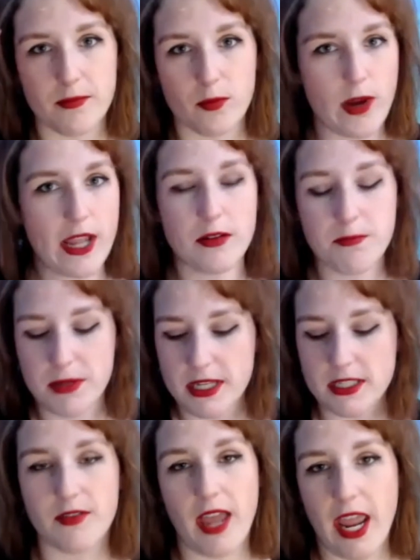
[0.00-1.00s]
random
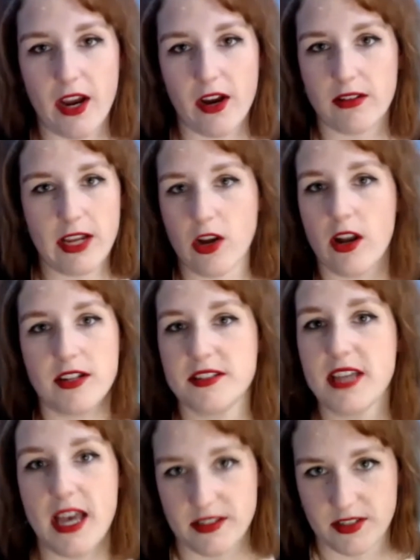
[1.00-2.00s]
piece of hair like on a
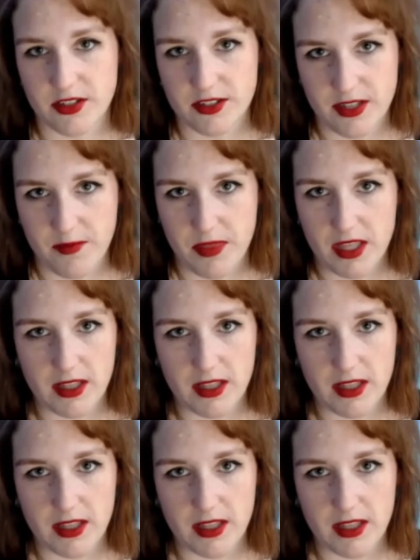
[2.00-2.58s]
desk or something,